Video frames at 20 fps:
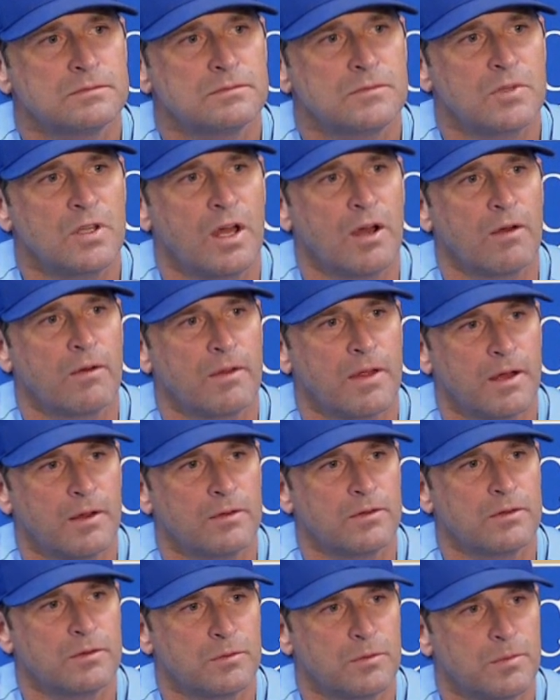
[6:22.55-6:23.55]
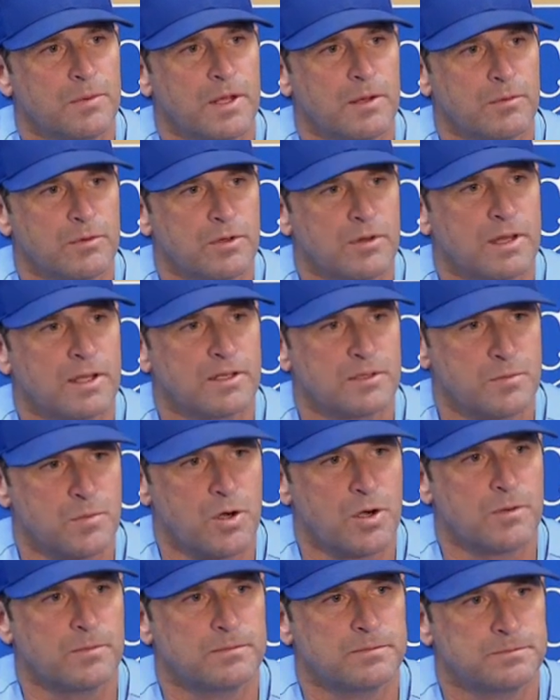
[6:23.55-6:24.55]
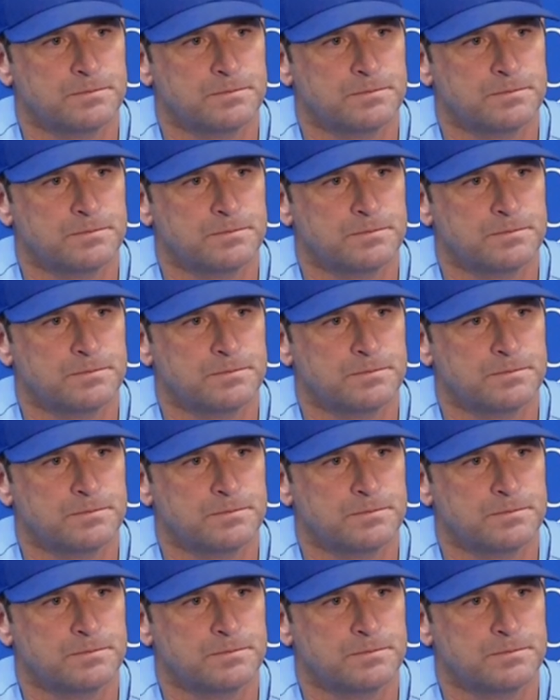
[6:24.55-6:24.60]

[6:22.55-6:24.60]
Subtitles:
No, we'll be able to do that tomorrow.